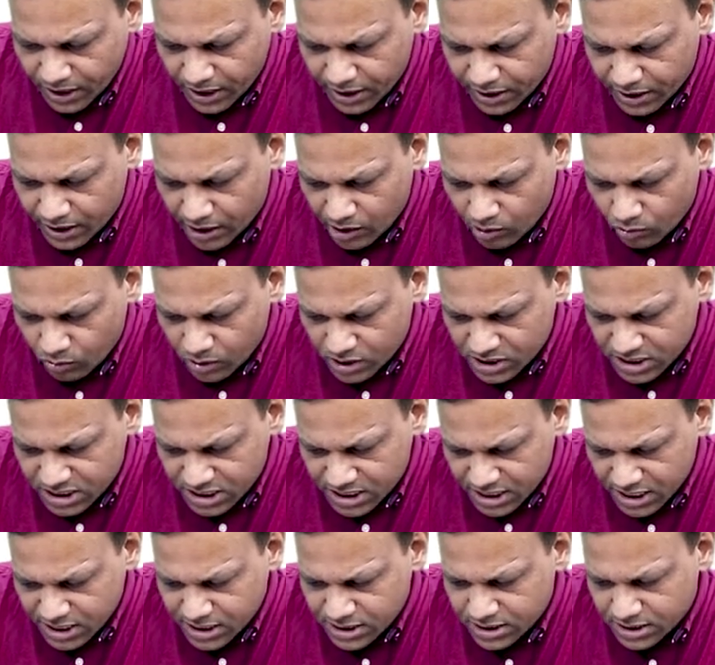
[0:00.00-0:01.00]
interleukin
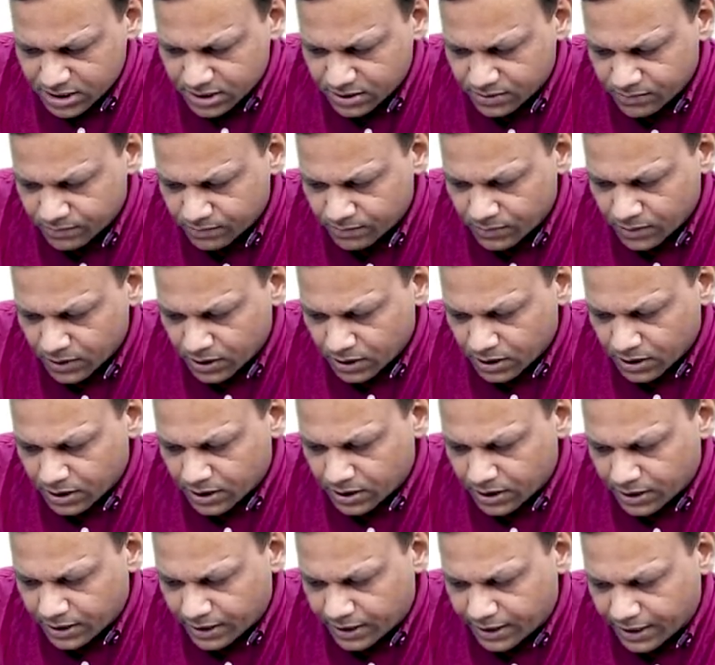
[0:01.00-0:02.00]
6,
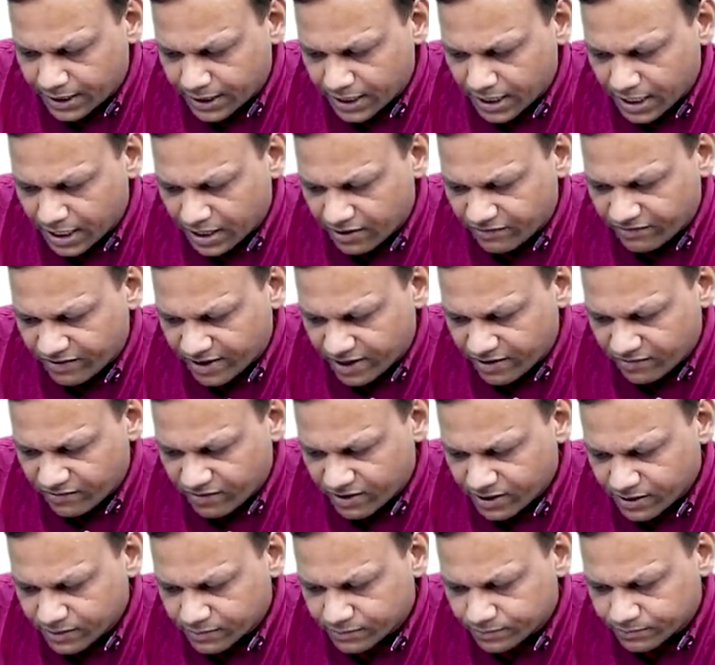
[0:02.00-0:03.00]
TNF
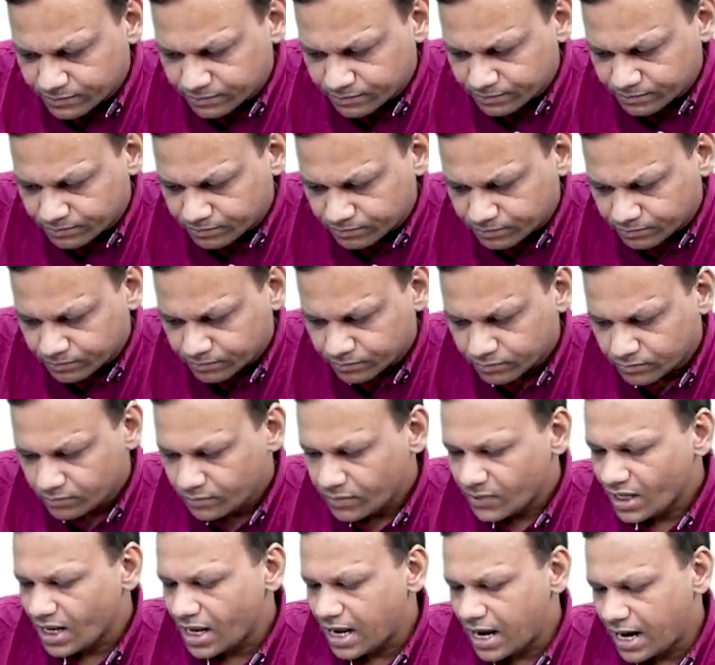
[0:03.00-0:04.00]
alpha,
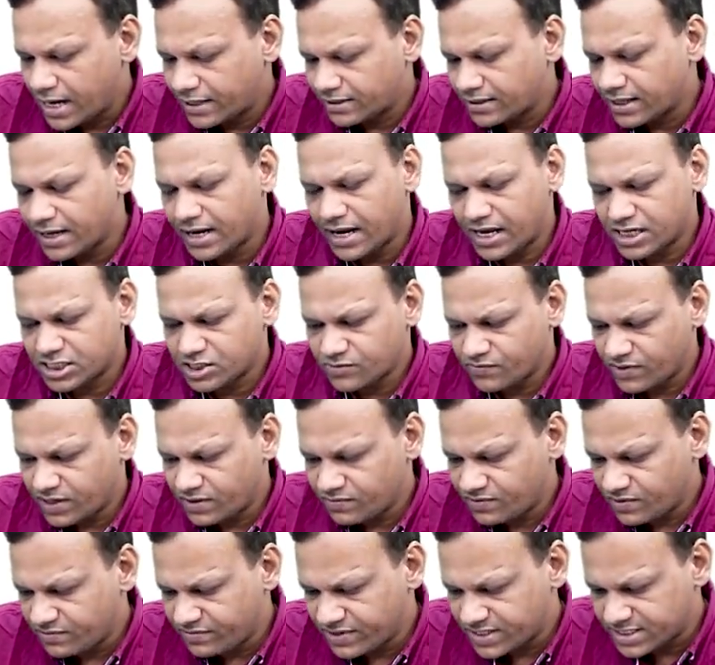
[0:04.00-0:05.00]
and the last
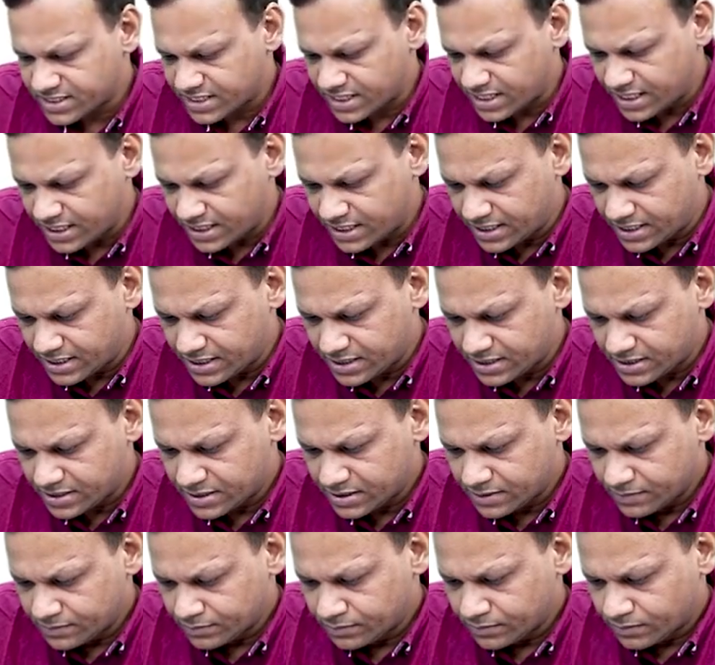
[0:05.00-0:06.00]
one we will say
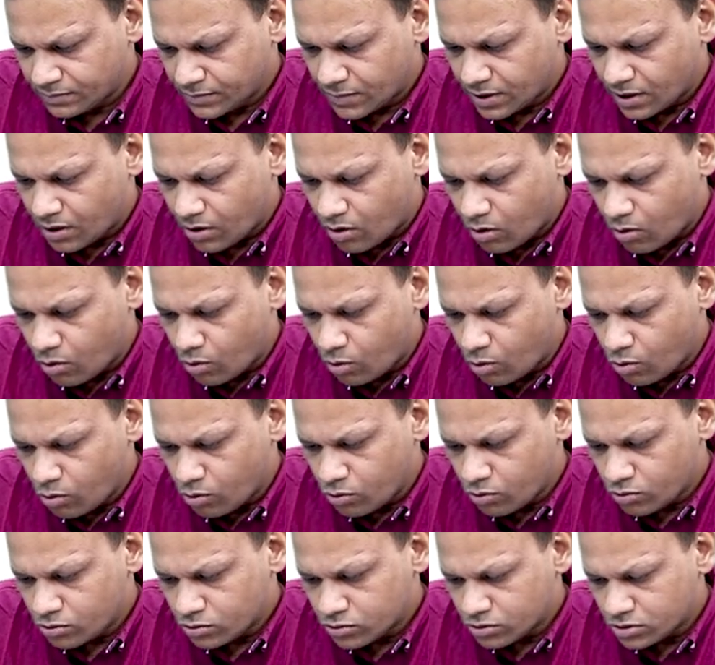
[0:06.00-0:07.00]
is
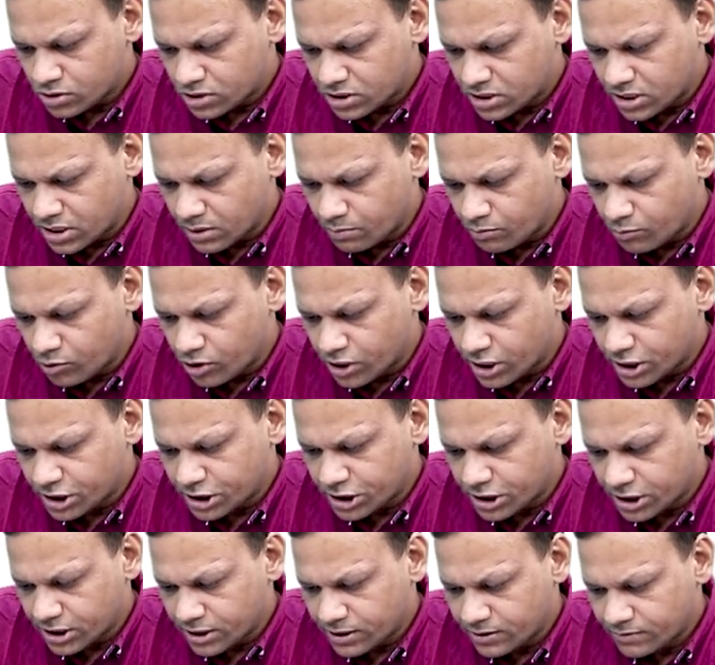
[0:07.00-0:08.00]

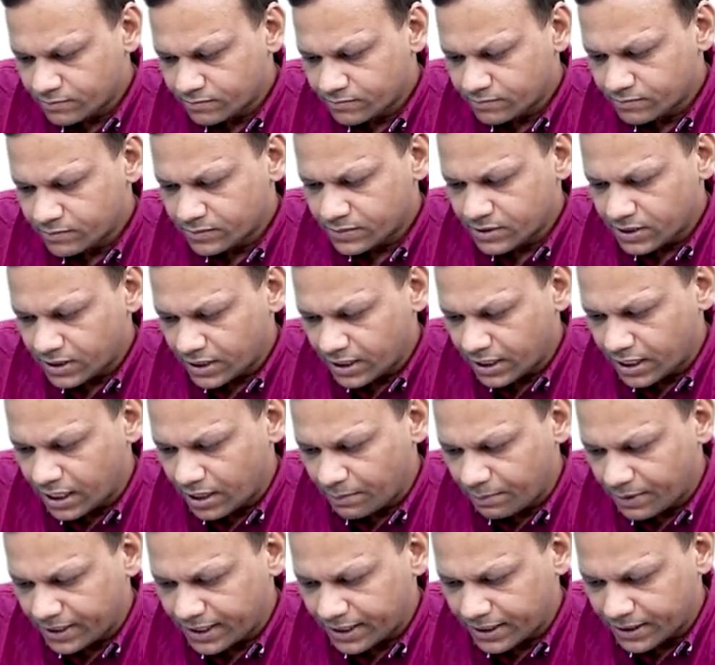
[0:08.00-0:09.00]
co-stimulation
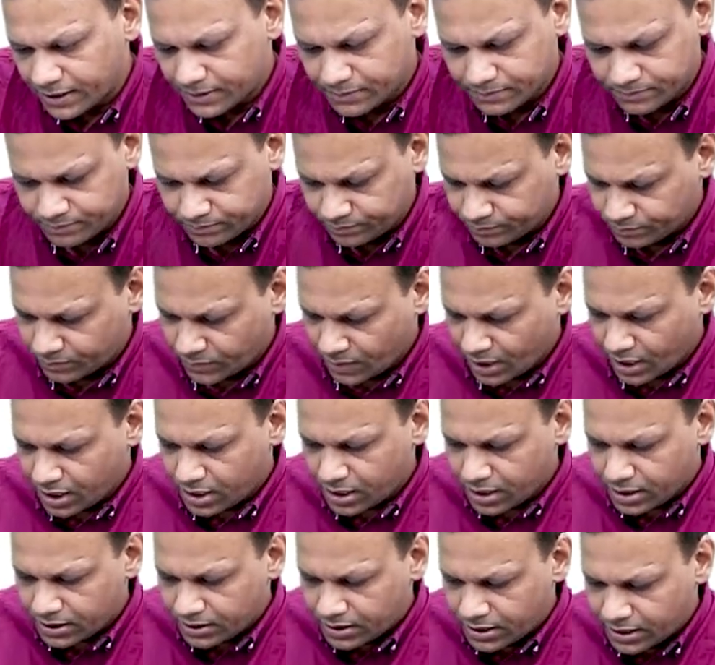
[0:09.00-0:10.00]
inhibitor.
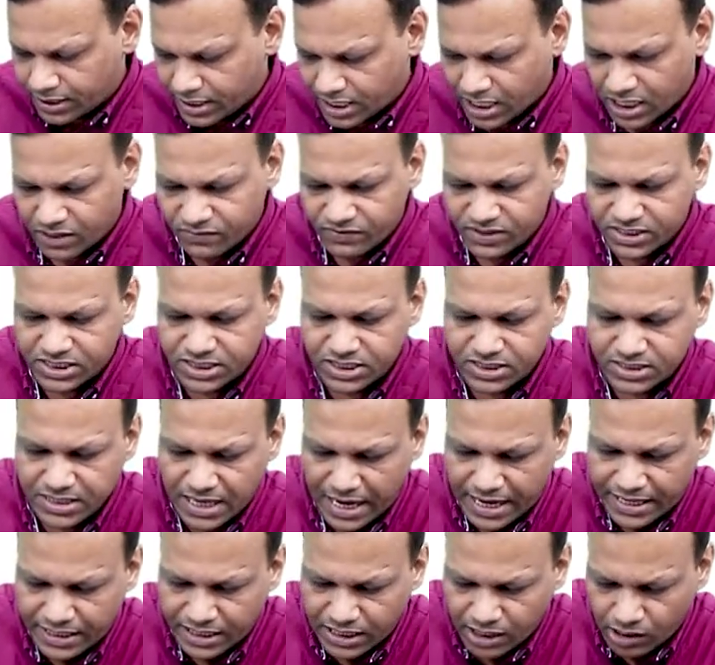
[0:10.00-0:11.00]
The drug which is
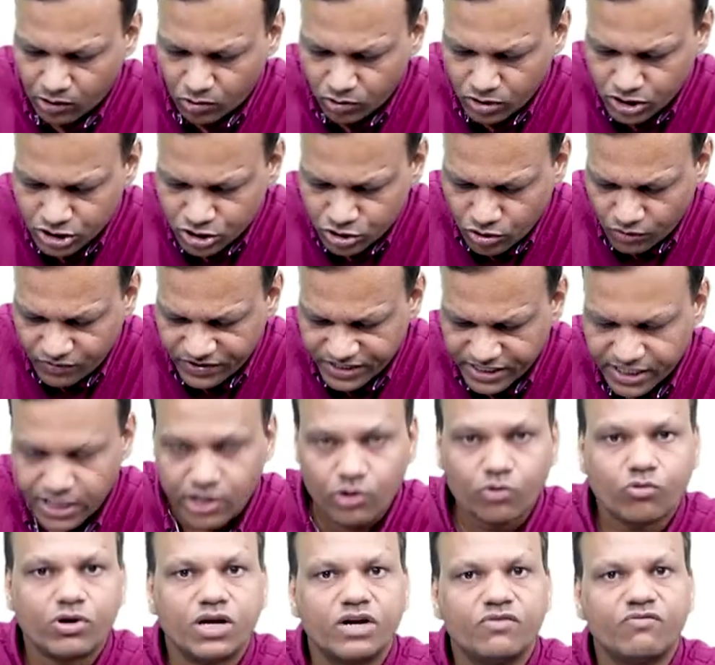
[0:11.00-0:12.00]
antagonist of
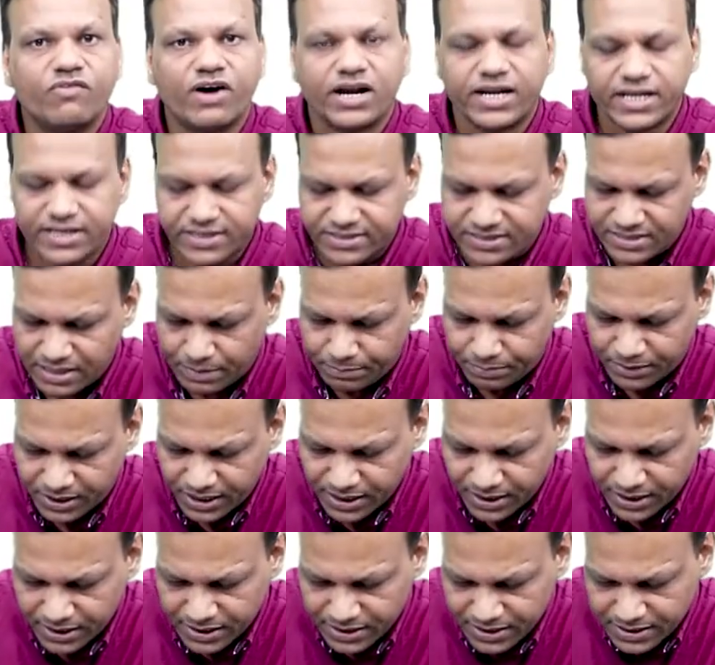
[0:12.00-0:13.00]
interleukin 1
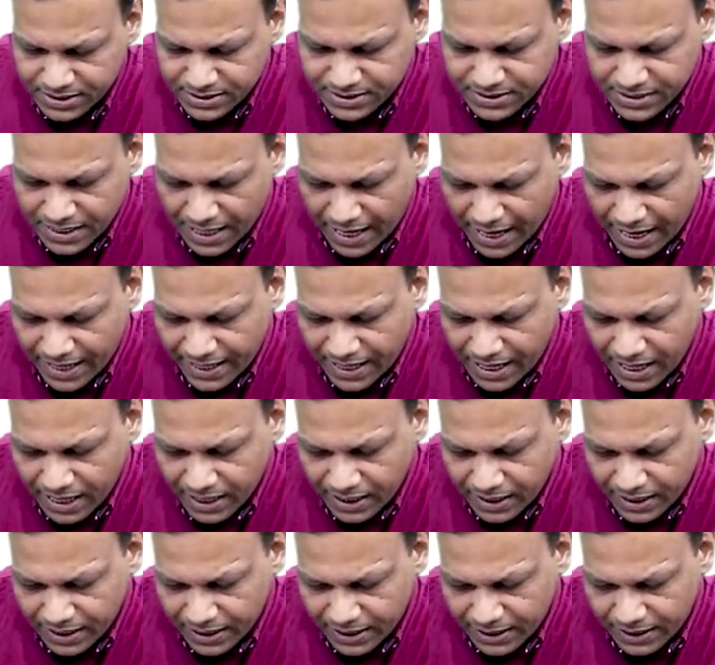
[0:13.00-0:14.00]
receptor is
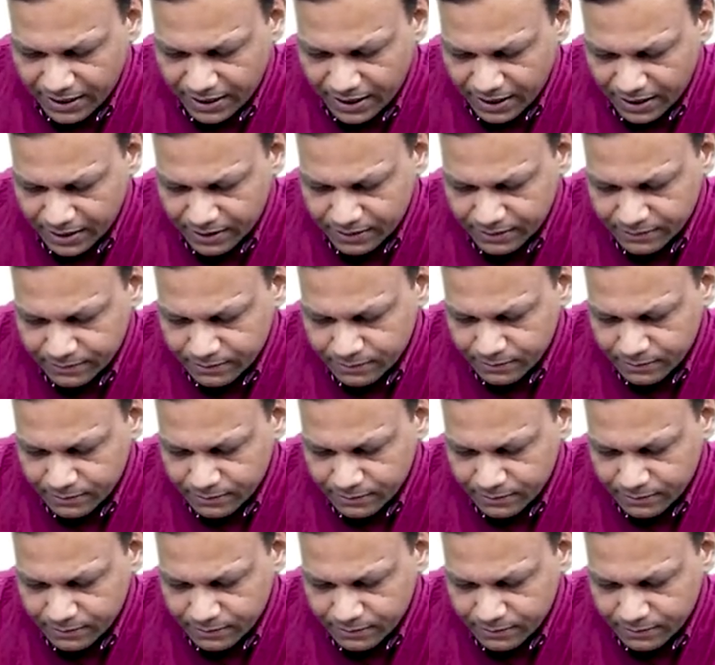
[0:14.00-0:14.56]
anakinra.